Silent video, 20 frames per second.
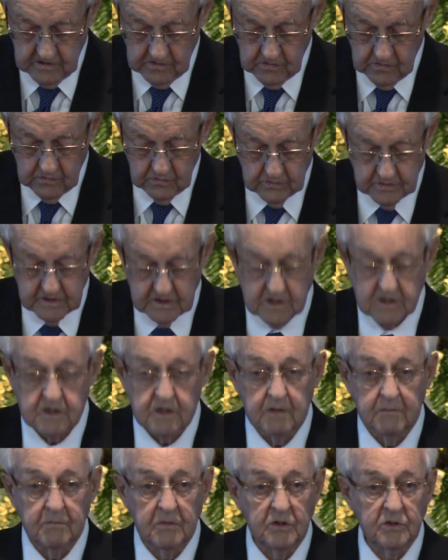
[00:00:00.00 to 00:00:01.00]
oldest
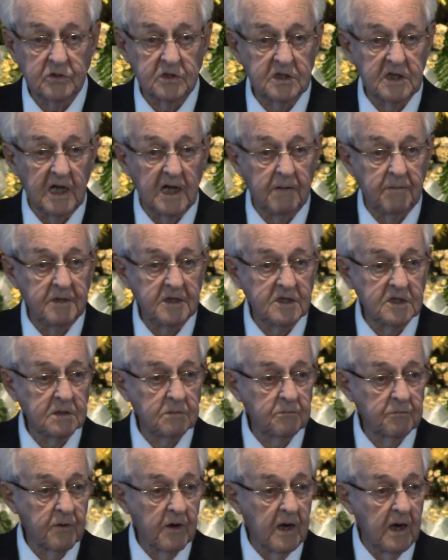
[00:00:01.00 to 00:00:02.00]
and most
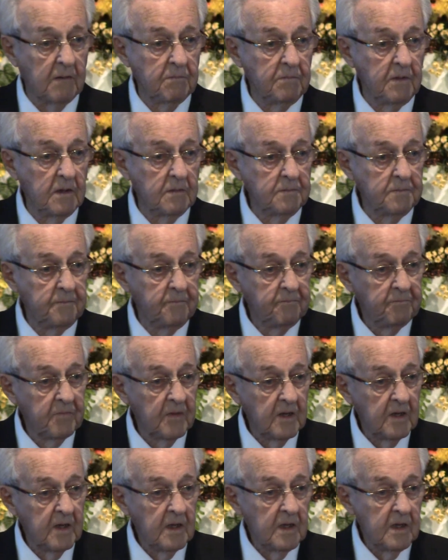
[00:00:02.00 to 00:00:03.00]
damaging problem
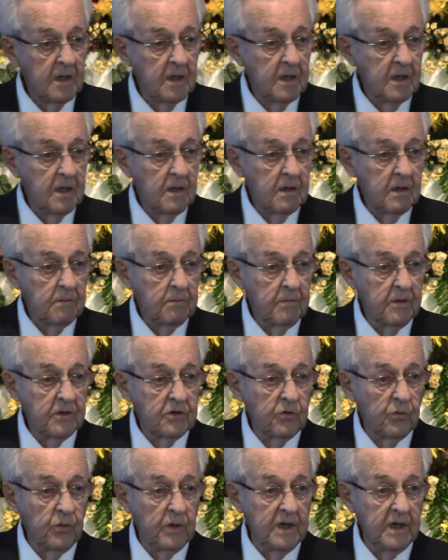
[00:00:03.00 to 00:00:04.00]

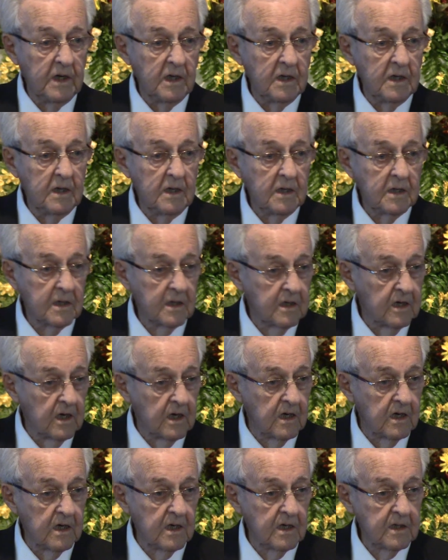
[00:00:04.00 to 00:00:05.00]
between
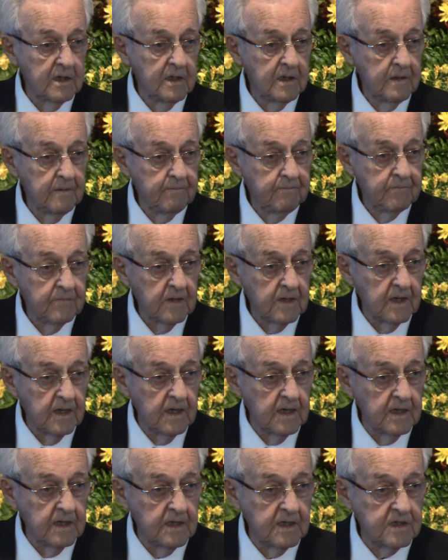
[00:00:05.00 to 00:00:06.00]
God
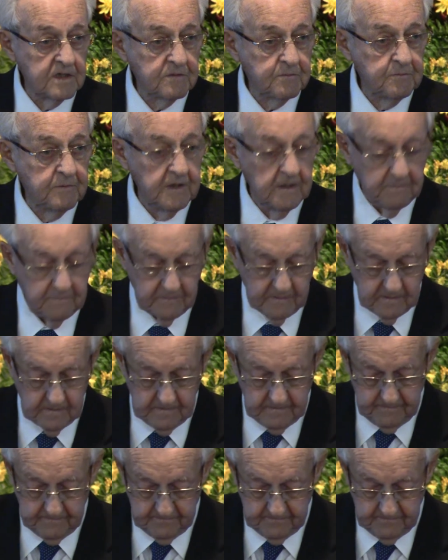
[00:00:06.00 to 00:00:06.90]
and his people.